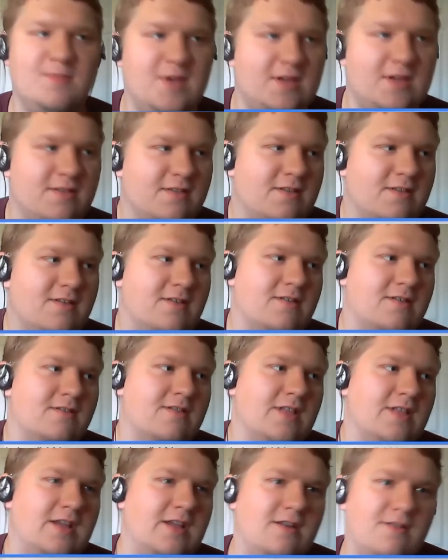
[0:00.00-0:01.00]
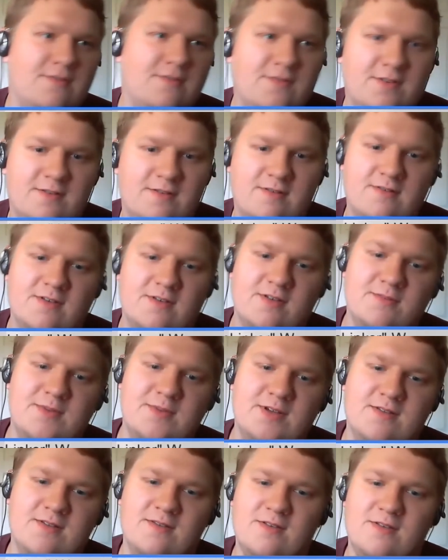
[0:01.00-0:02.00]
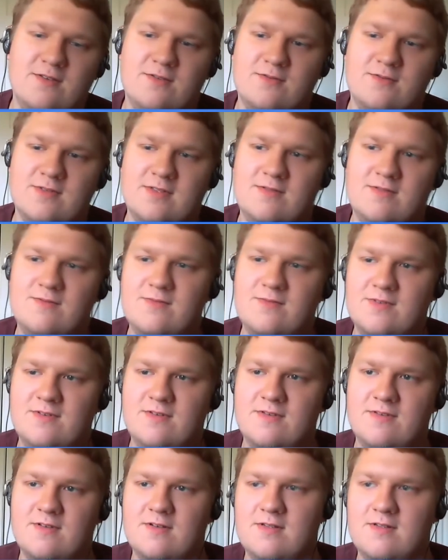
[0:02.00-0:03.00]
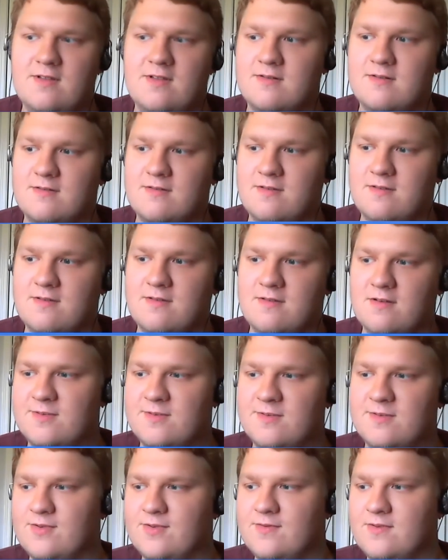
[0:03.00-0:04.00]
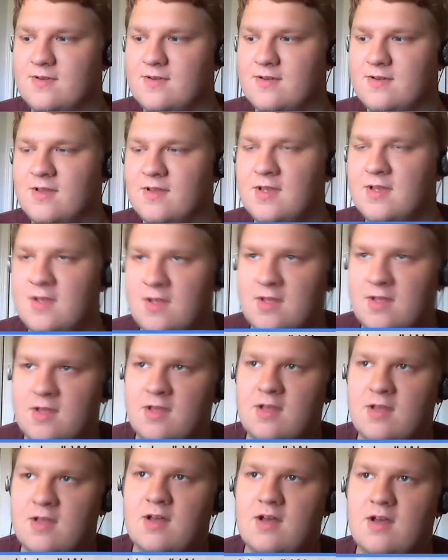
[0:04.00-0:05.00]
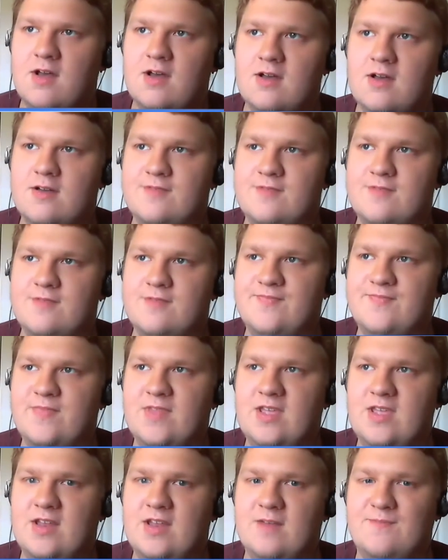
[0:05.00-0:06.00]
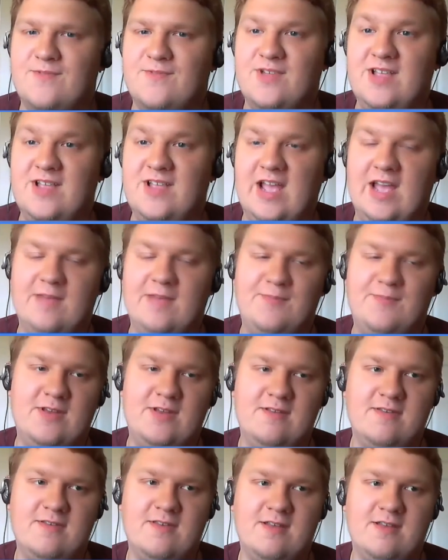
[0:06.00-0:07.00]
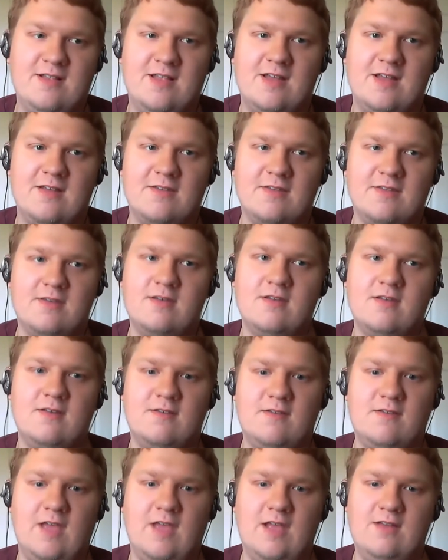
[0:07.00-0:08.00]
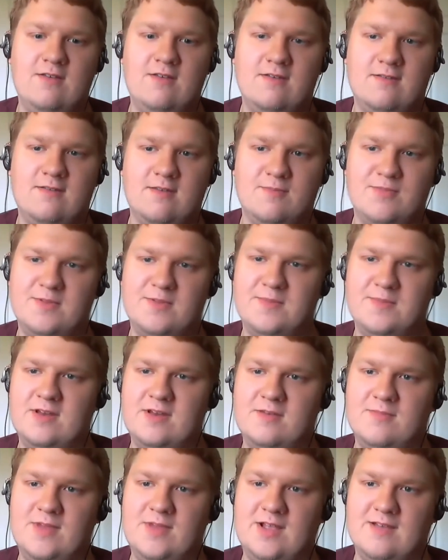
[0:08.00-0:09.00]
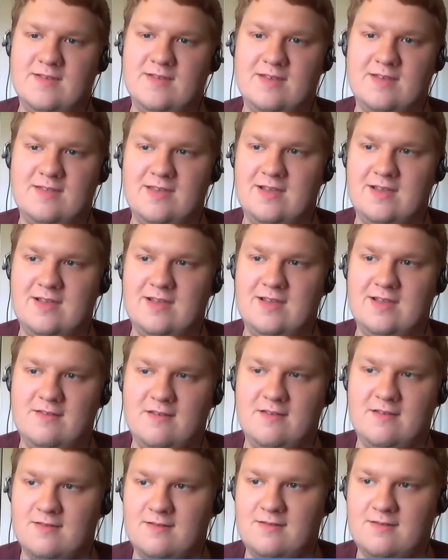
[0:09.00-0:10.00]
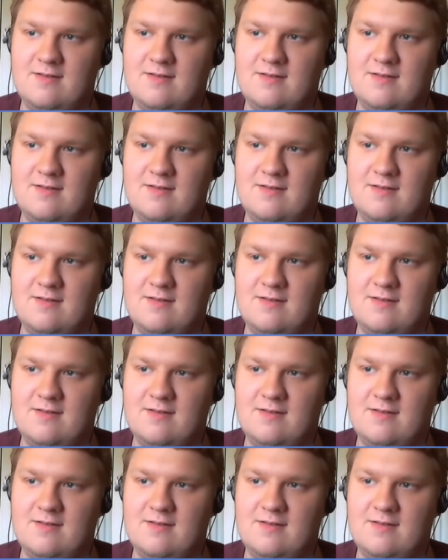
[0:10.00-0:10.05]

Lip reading: on the latest version of Kubuntu, which is their long-term support one. And I'm really happy to see a lot of the changes implemented, because I think it's